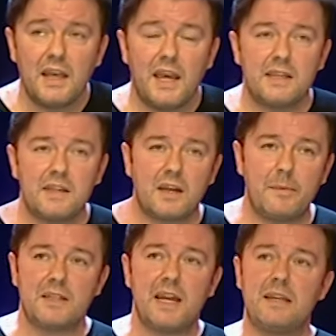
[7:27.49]
He's a
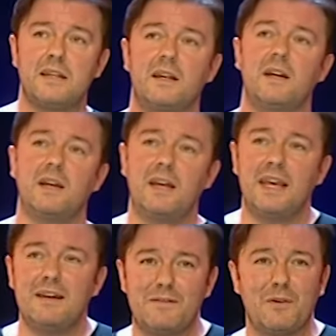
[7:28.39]
commission editor at
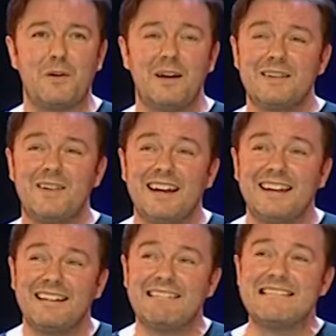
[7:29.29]
E4, right?